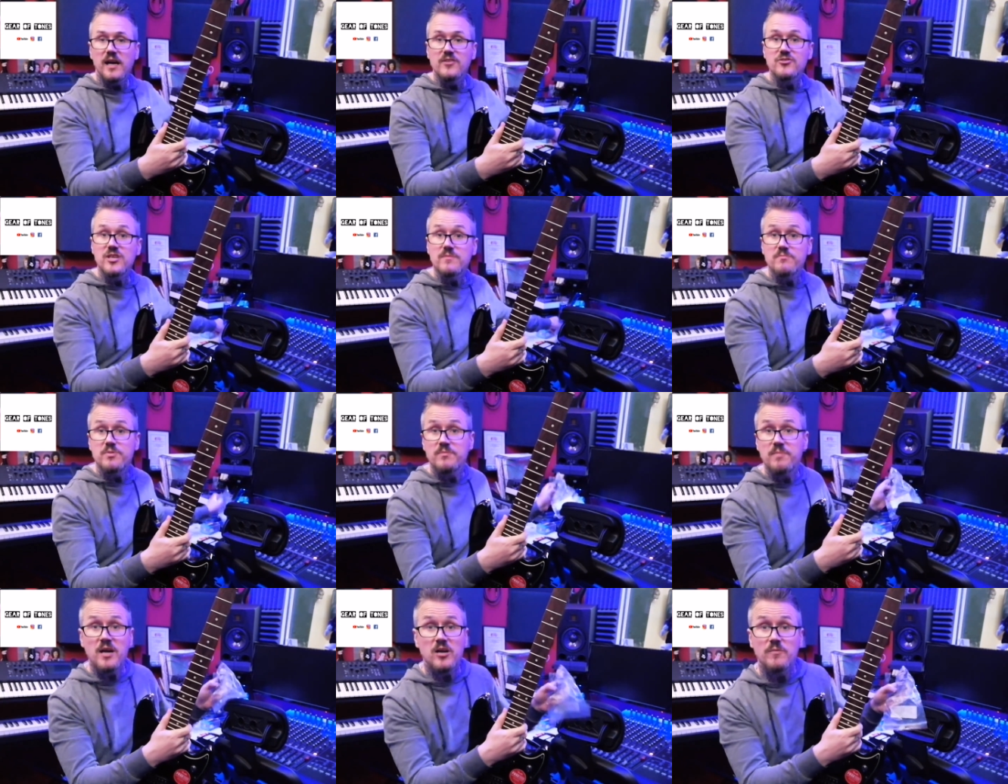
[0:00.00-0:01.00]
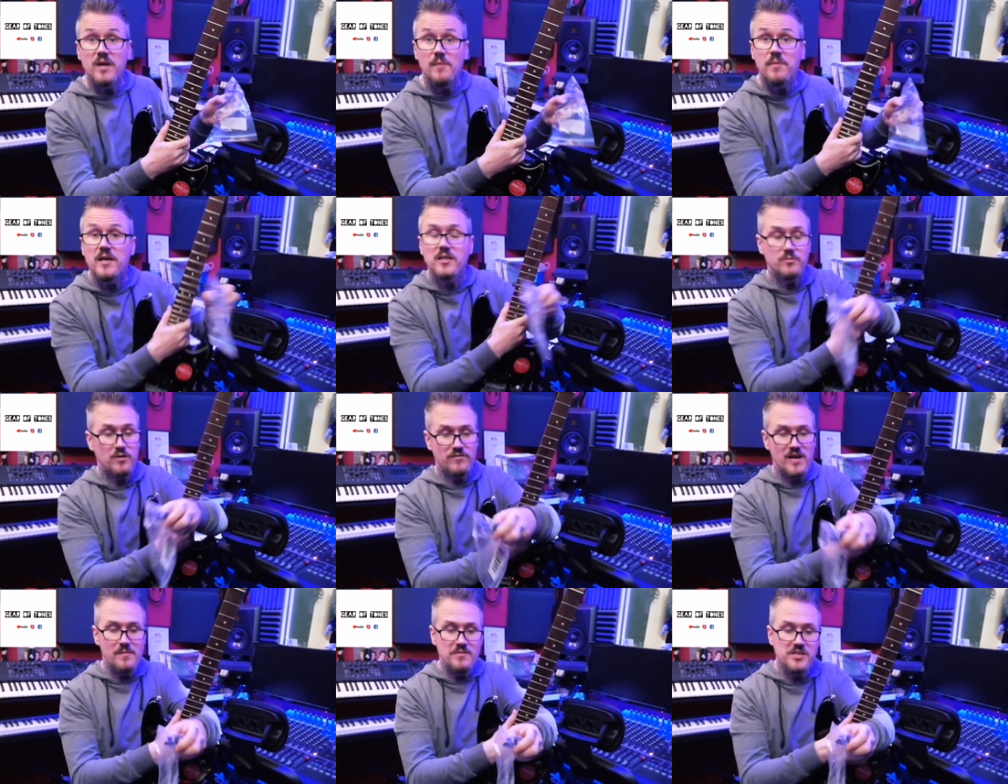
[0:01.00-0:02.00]
a cheap pickup that I picked up
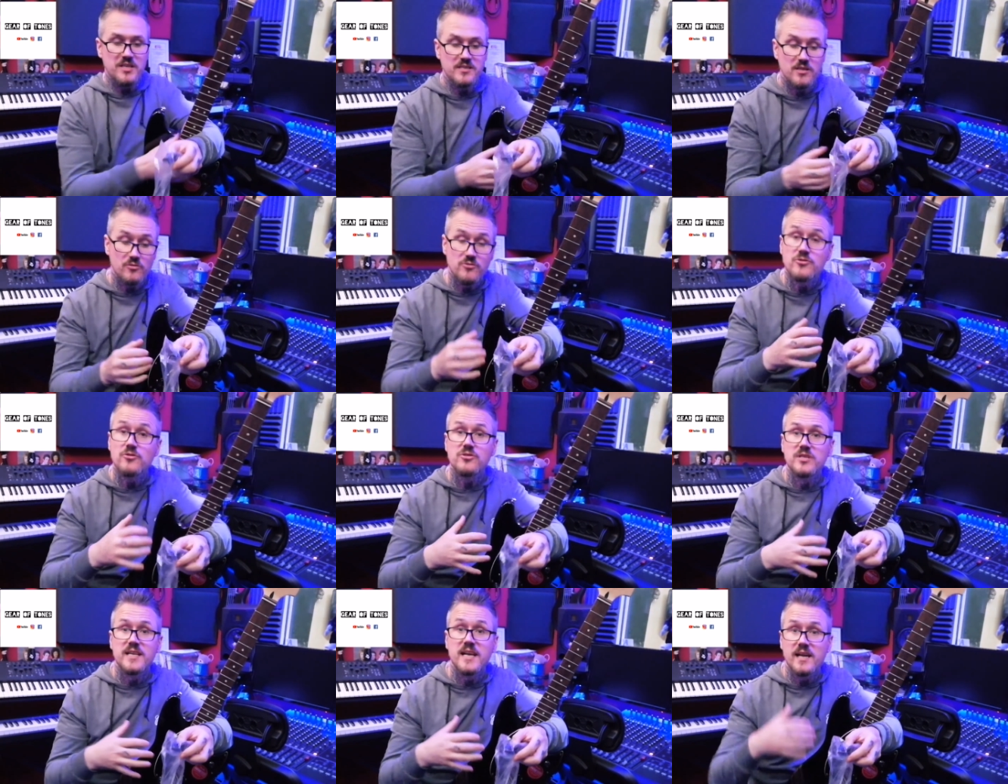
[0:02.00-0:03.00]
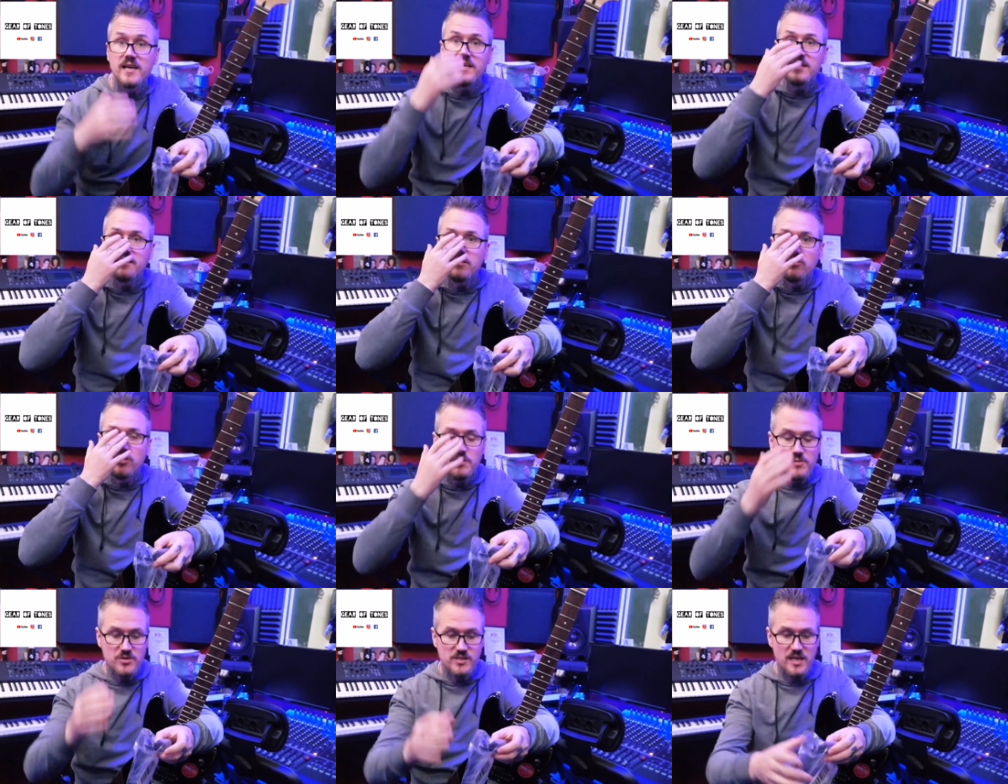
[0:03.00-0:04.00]
off Amazon because I don't use the neck a great deal in
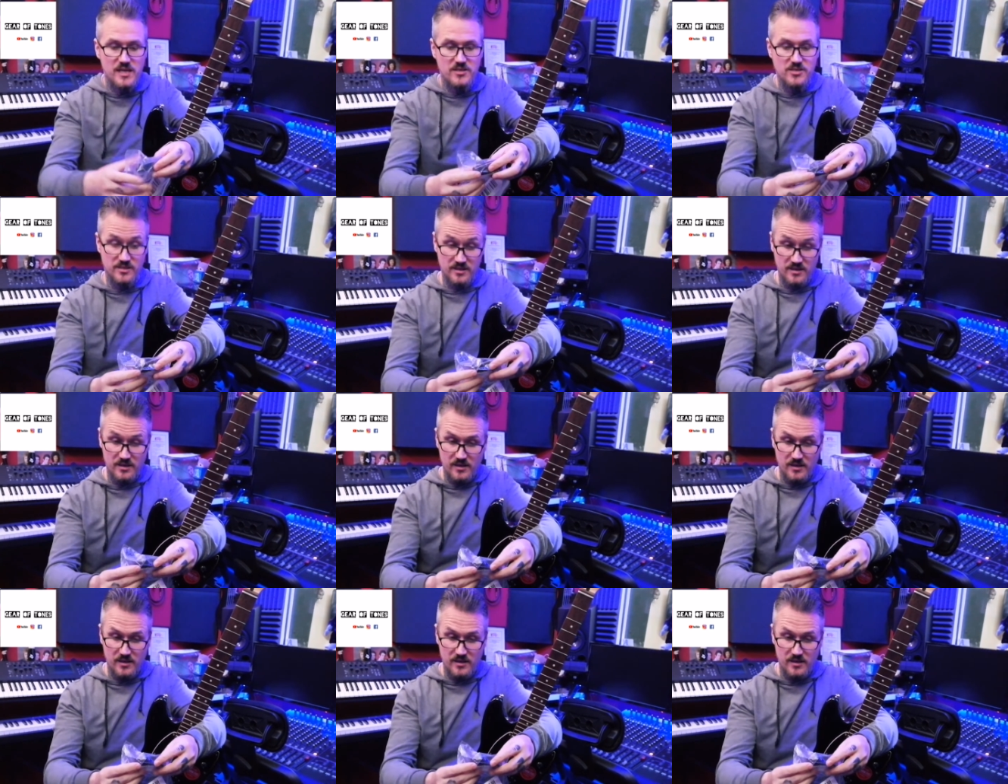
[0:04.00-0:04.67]
the Mustangs.